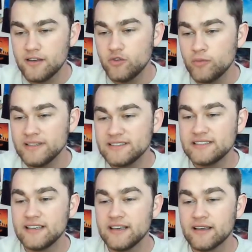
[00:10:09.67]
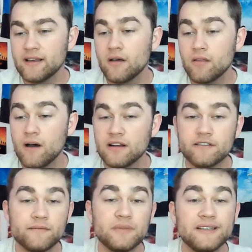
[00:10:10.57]
you'll be seeing a lot
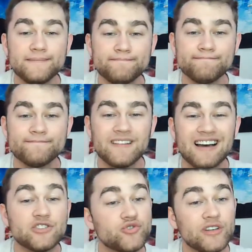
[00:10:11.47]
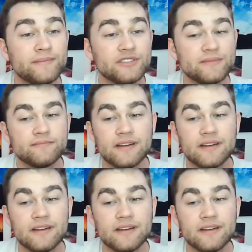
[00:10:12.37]
of me on streams.